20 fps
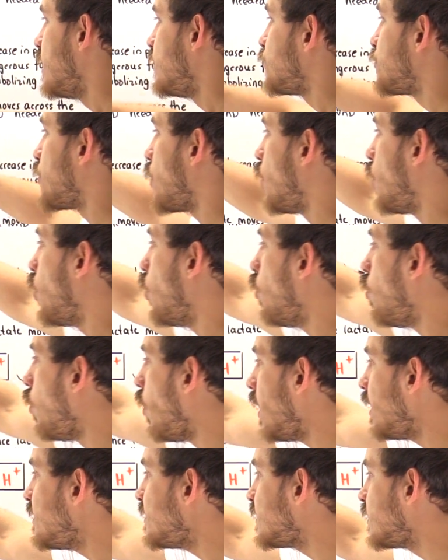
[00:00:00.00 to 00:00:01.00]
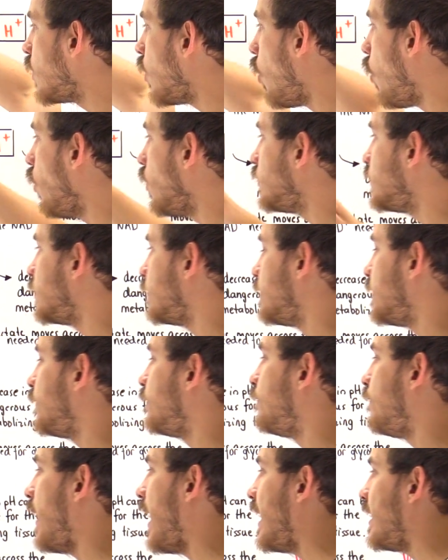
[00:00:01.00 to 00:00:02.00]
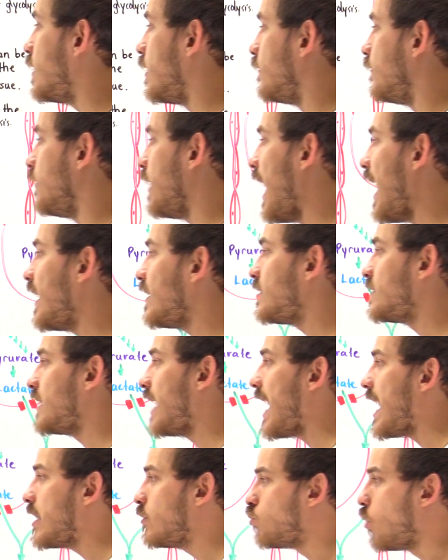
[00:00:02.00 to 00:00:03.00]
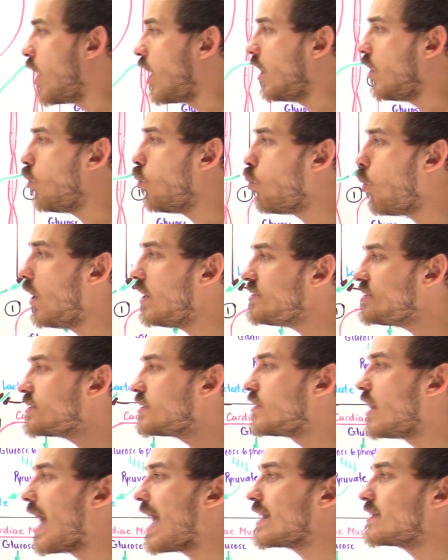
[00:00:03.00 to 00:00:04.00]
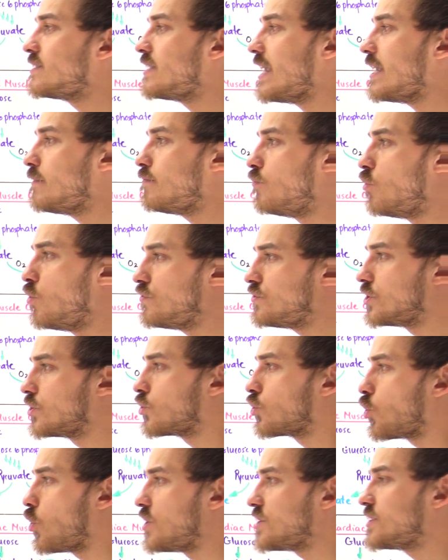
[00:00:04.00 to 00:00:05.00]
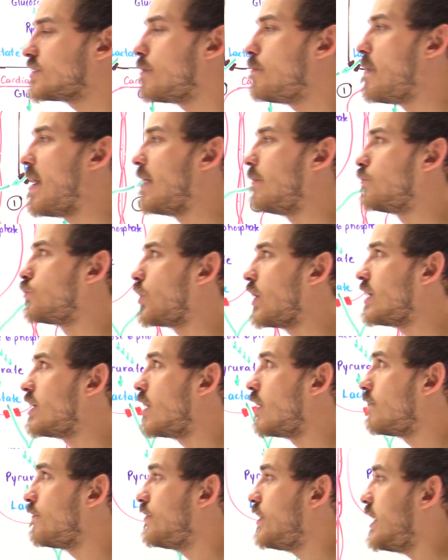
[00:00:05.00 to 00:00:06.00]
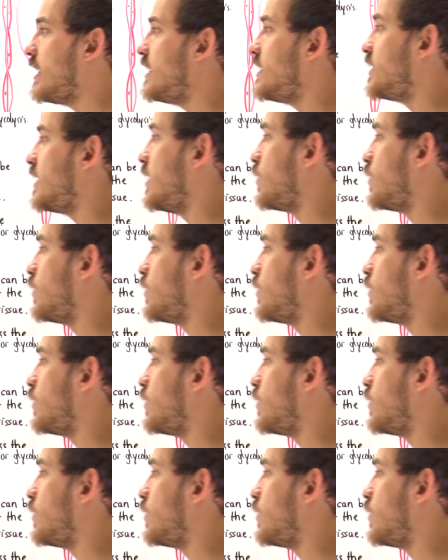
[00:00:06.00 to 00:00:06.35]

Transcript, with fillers: So what is the ultimate fate of lactate? Well, once lactate moves across the membrane of these